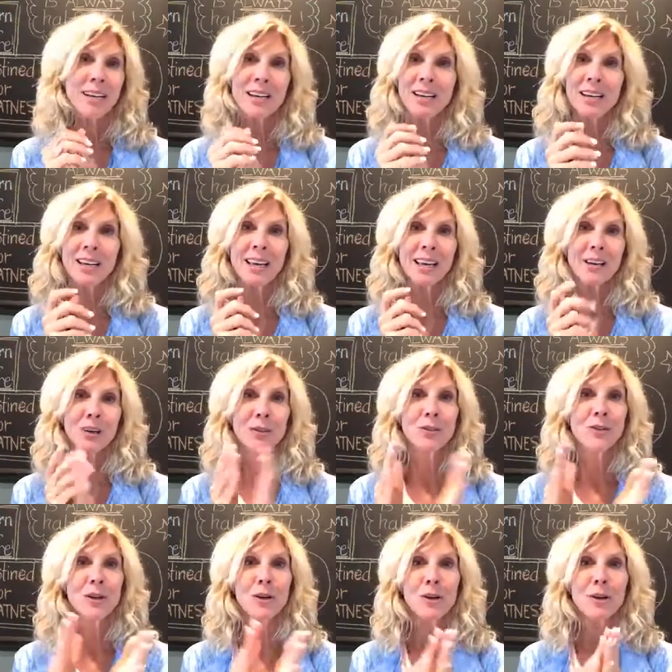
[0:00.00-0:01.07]
indicator,
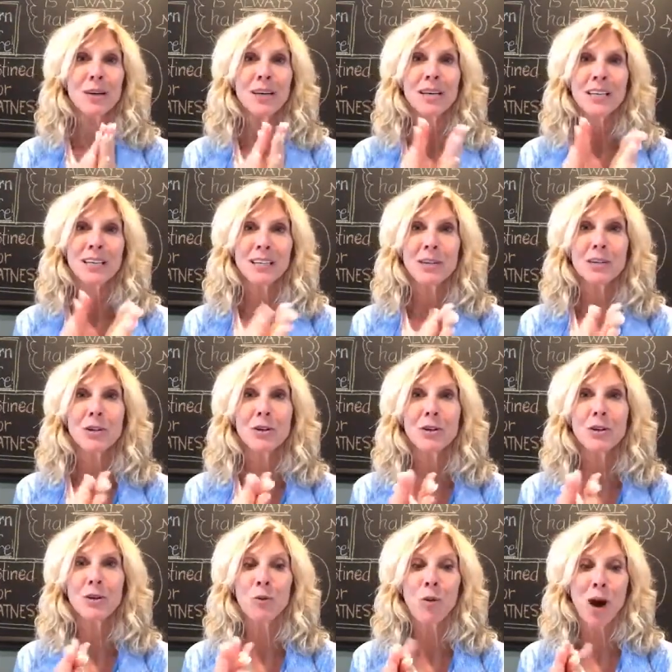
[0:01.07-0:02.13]
so
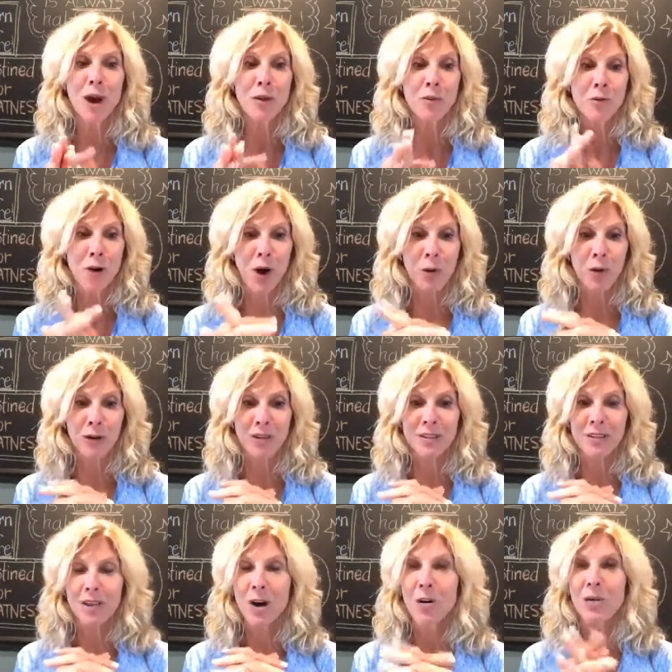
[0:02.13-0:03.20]
continue to walk forward.
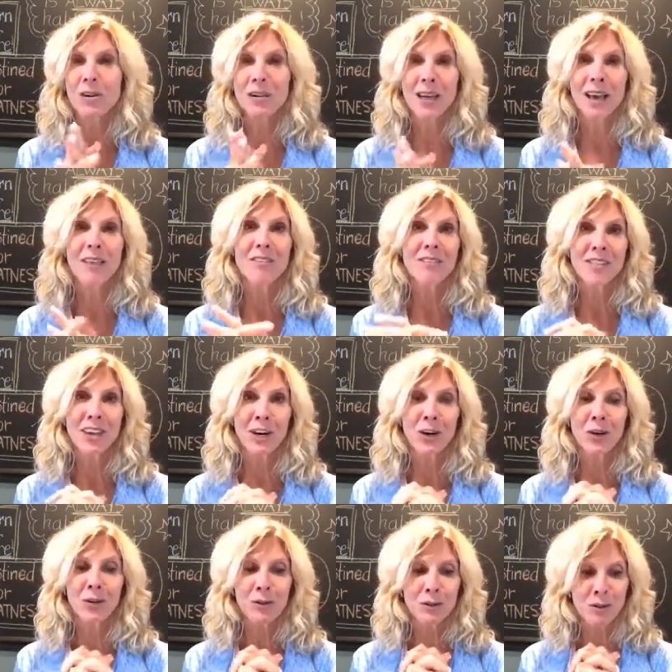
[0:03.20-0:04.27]
Don't let fear
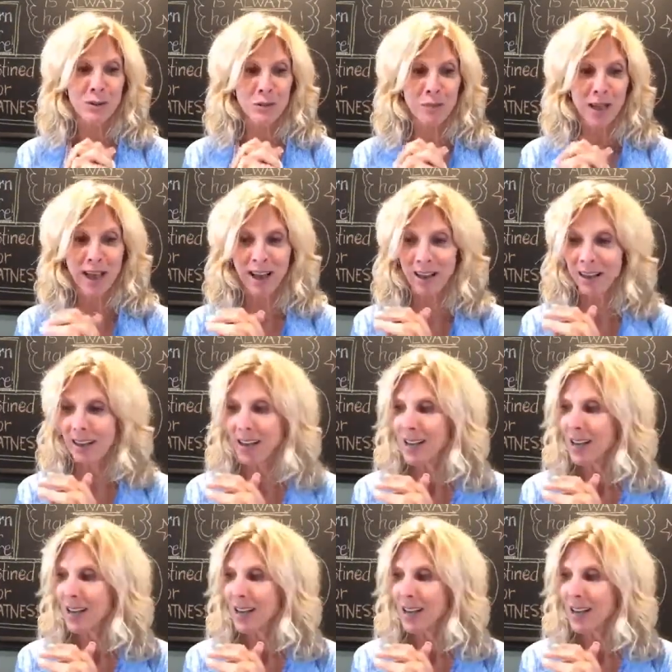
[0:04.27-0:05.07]
hold you back.